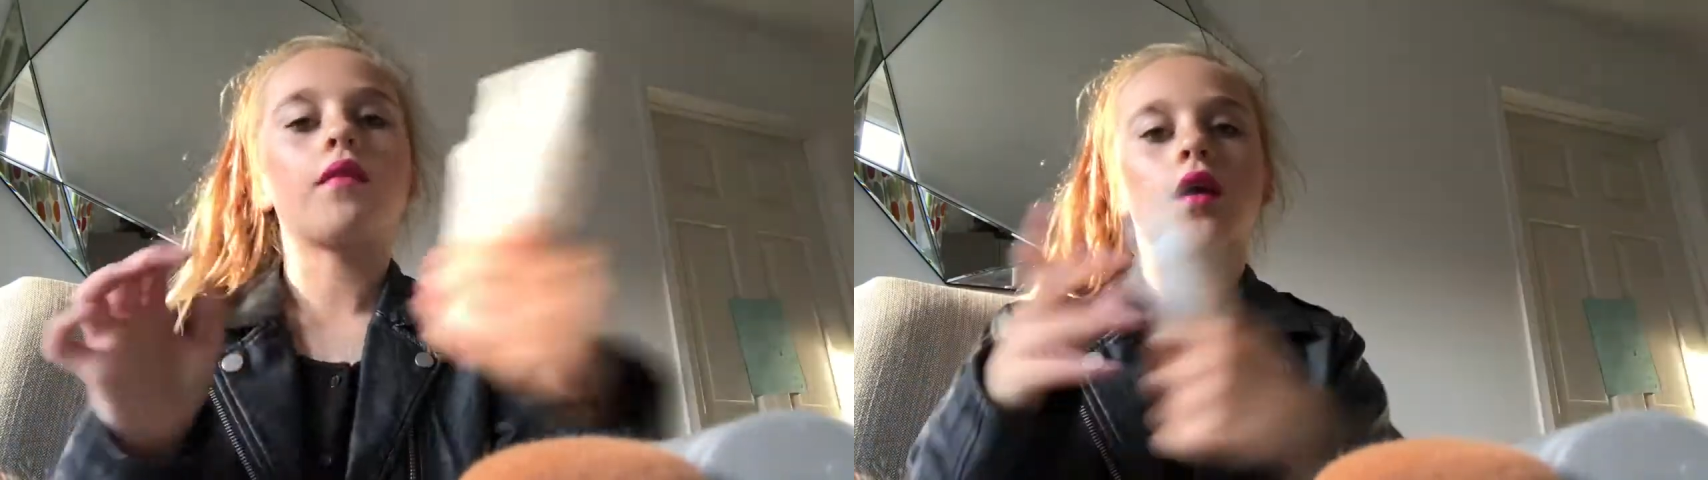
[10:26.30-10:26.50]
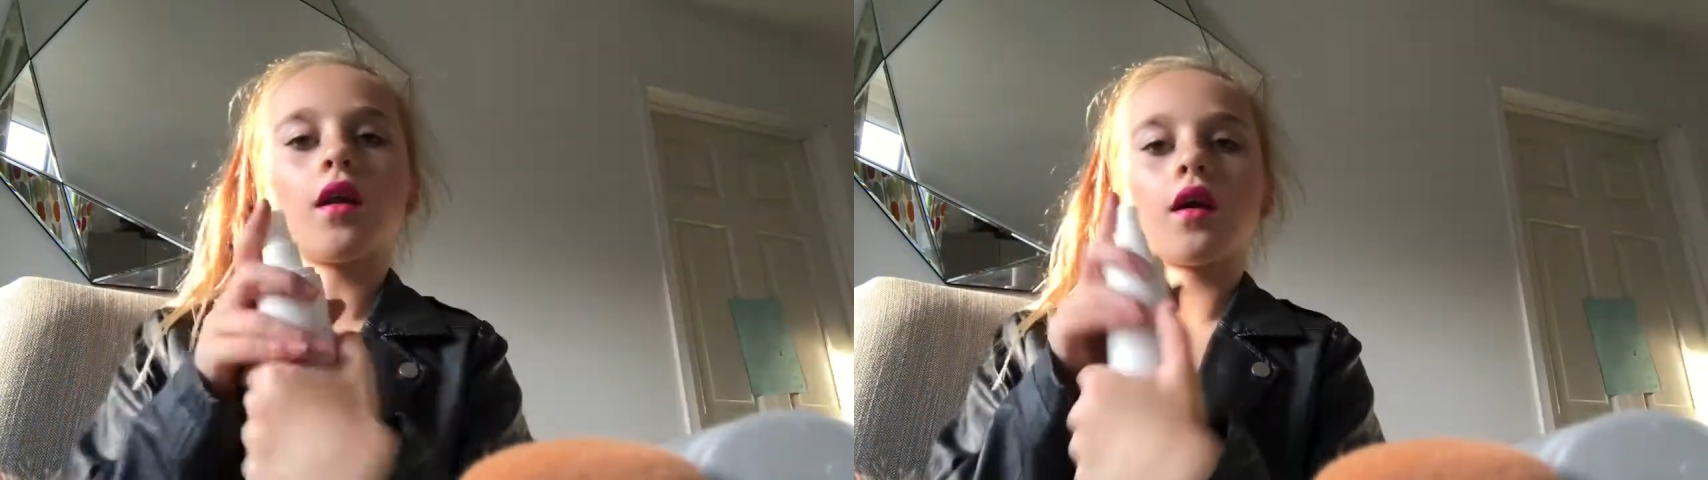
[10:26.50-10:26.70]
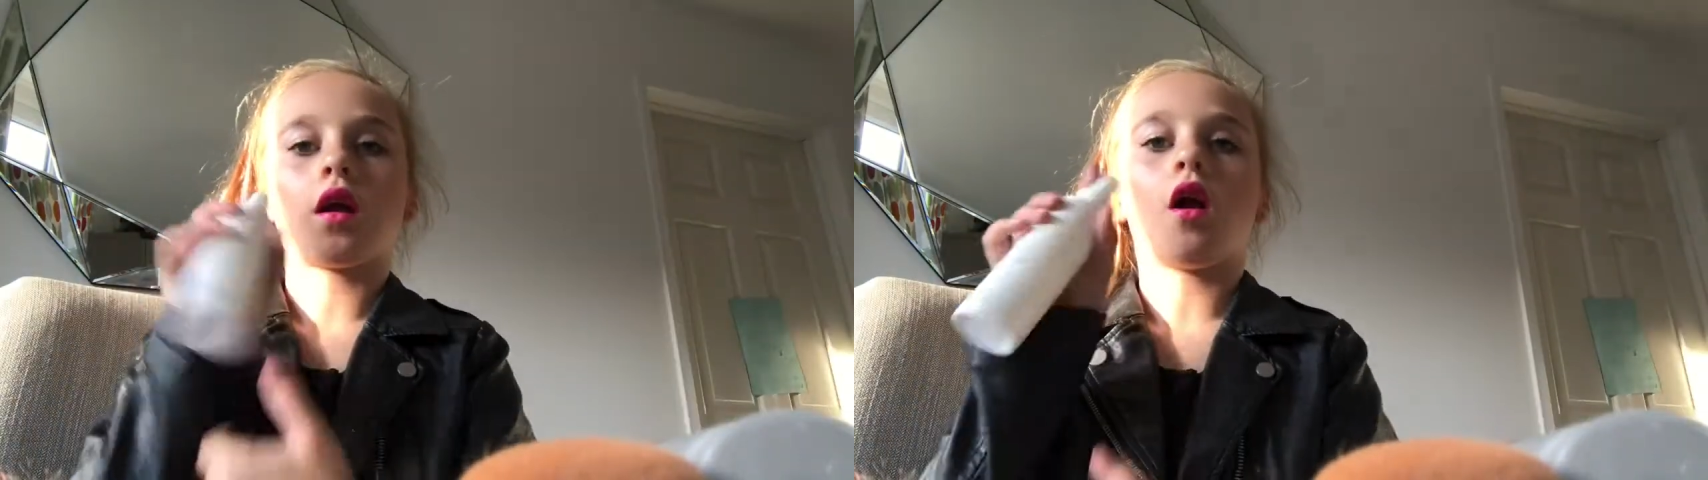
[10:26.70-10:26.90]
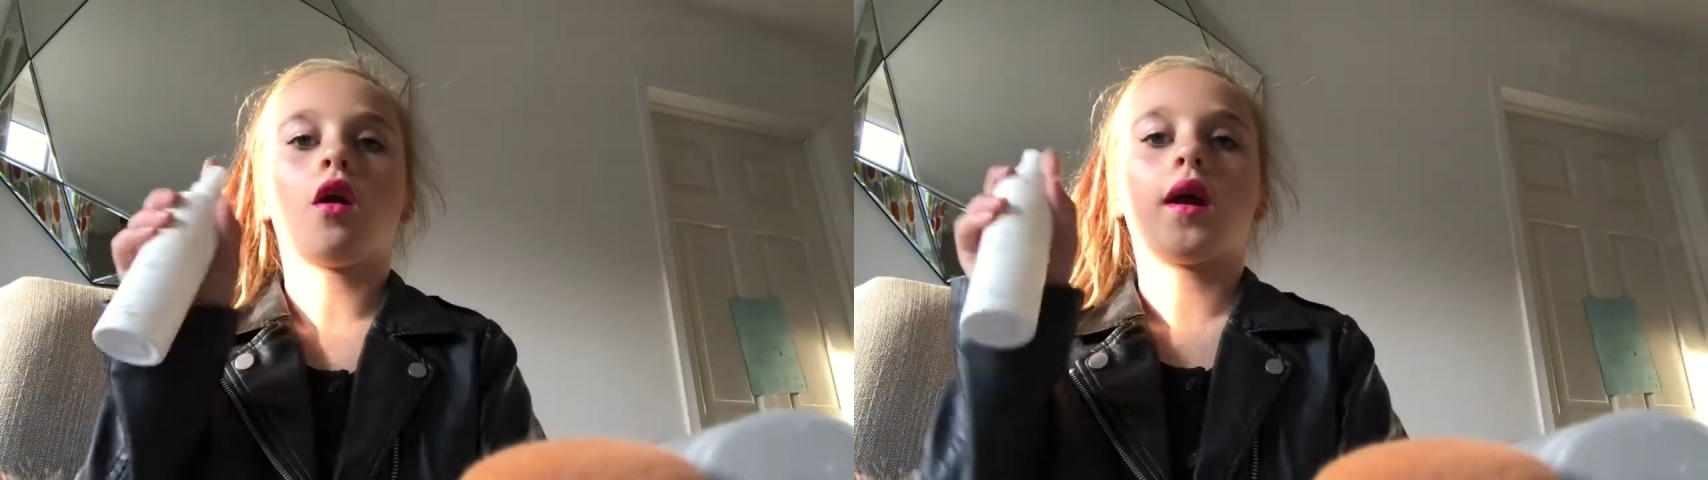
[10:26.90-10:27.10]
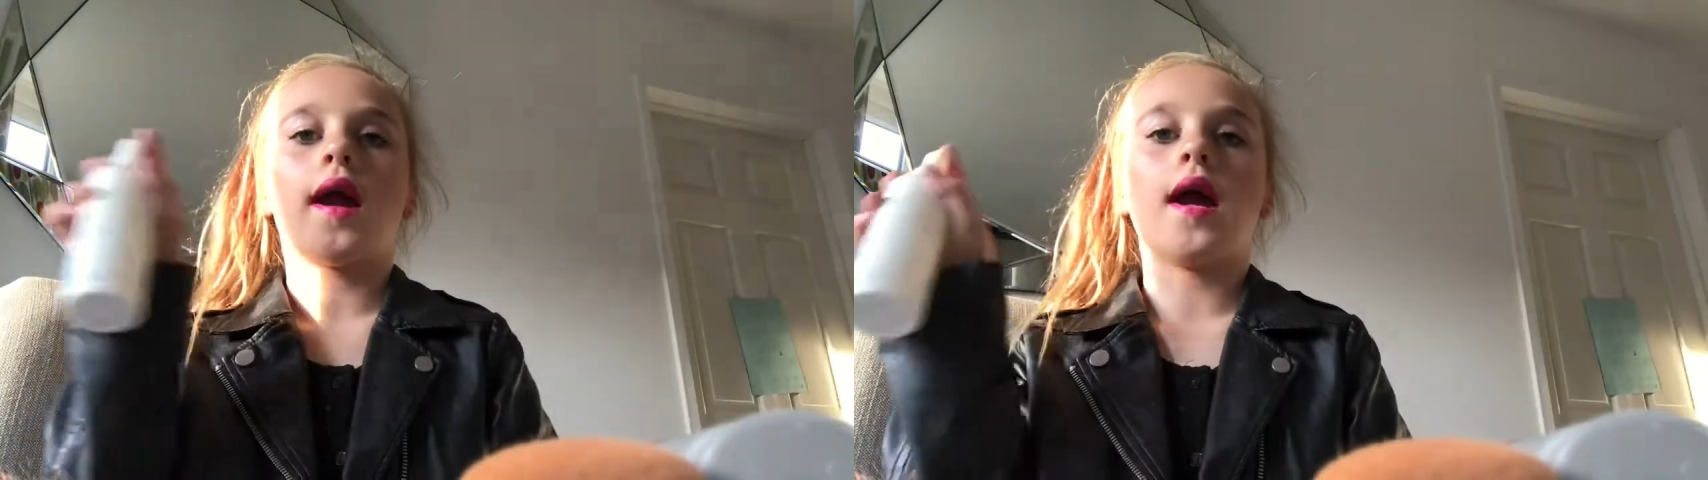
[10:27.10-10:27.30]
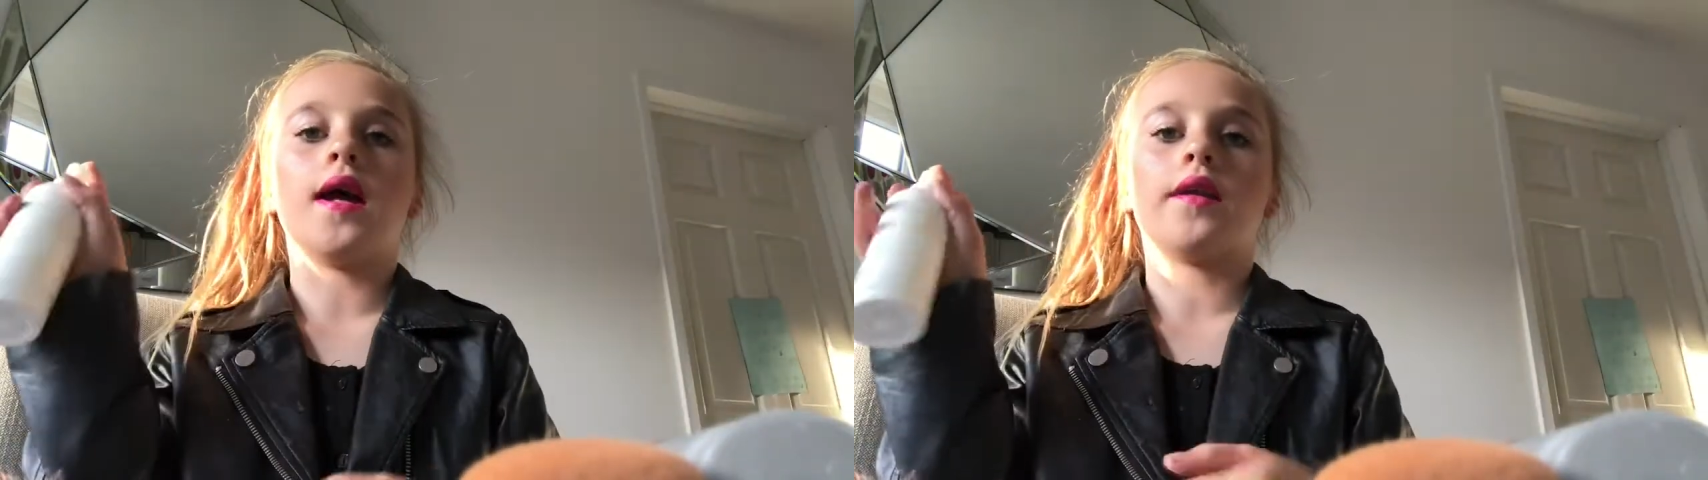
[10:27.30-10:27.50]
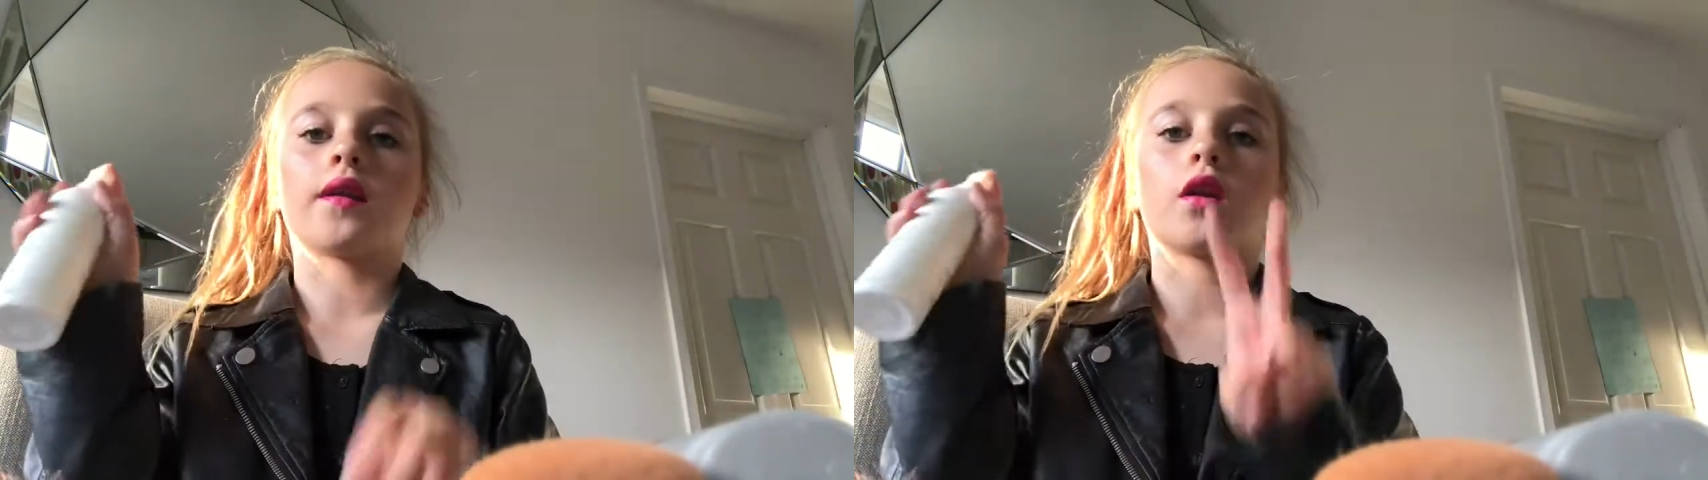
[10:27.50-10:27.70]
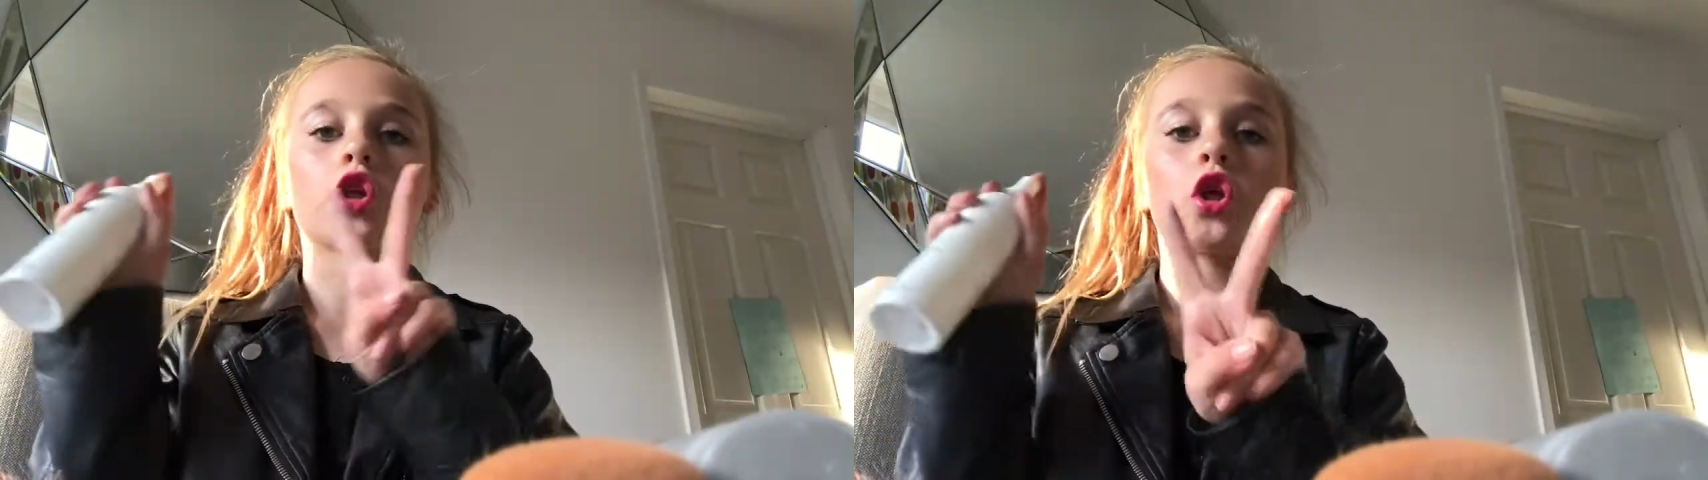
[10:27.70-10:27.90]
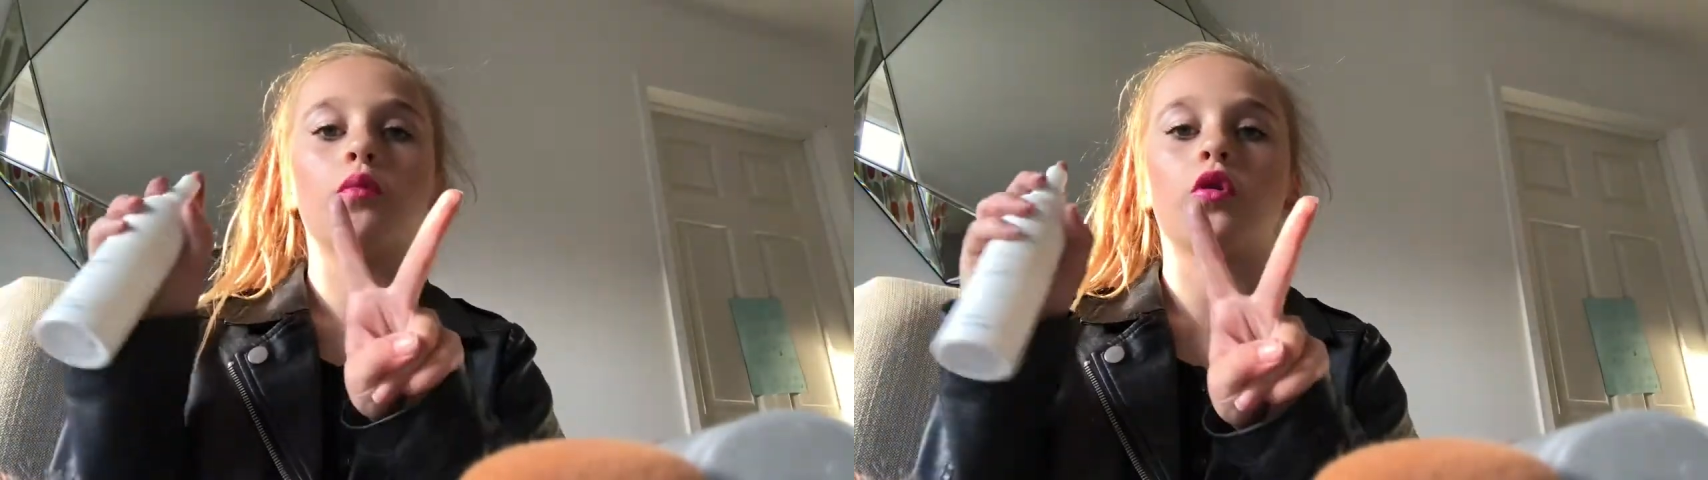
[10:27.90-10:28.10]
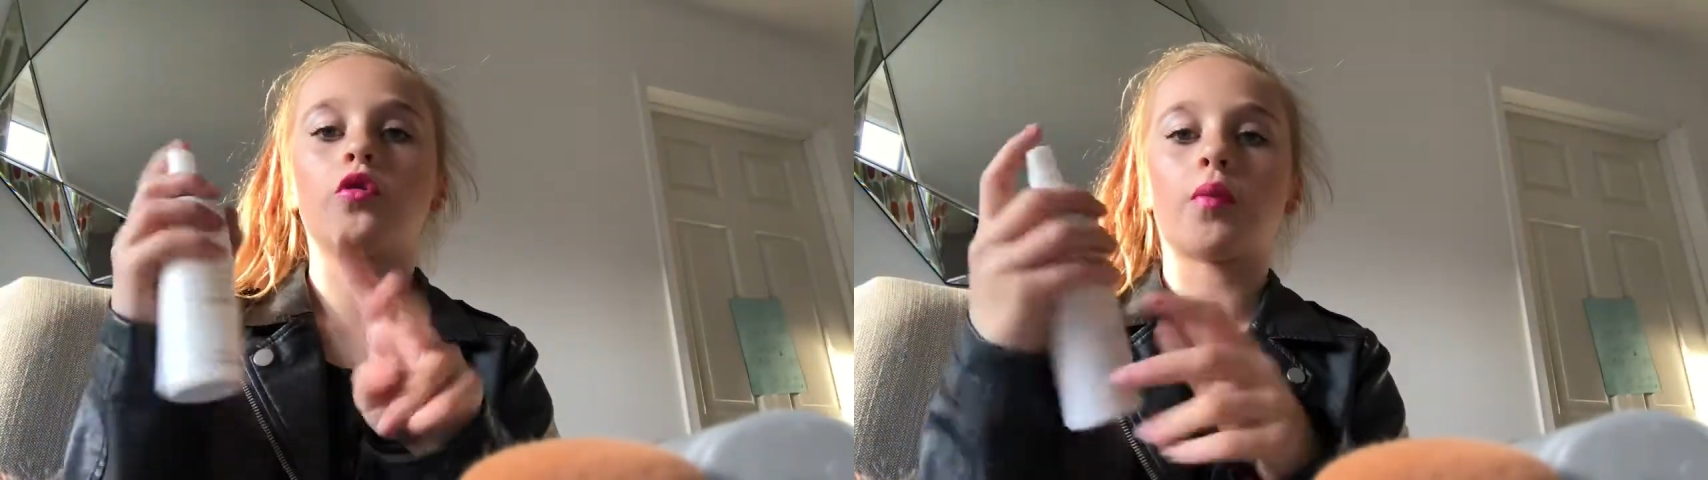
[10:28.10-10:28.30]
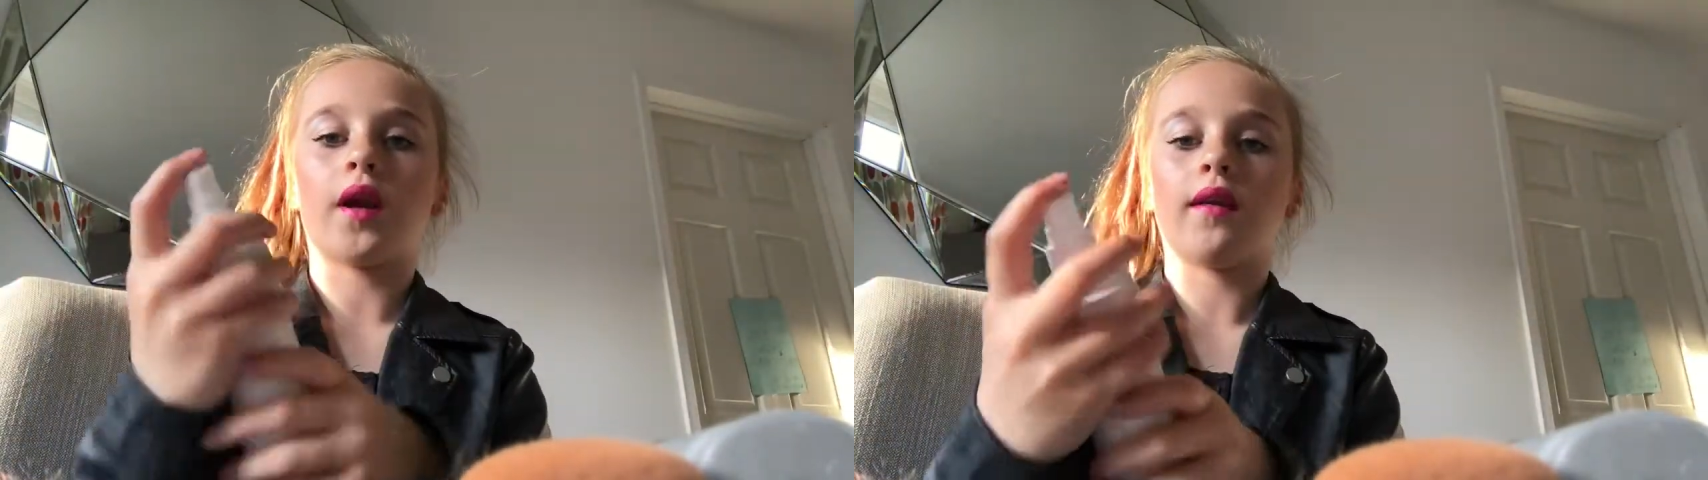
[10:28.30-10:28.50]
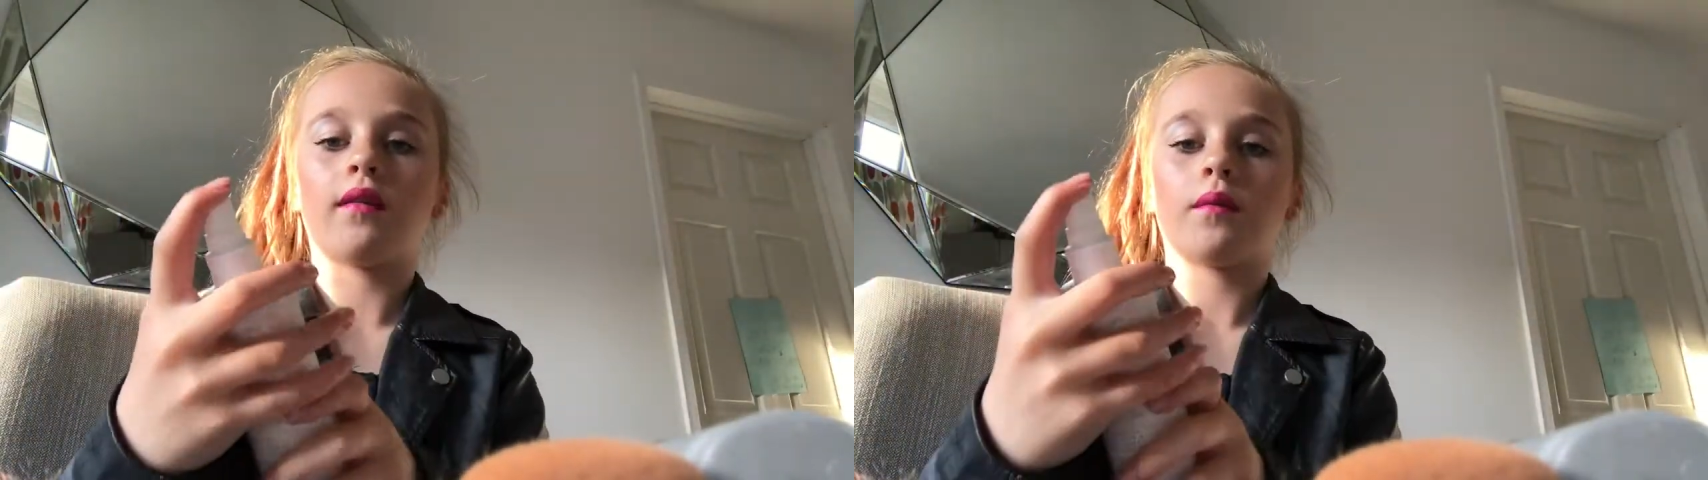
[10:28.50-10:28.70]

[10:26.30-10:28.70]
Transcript: I'm going to go in 2 more sprays.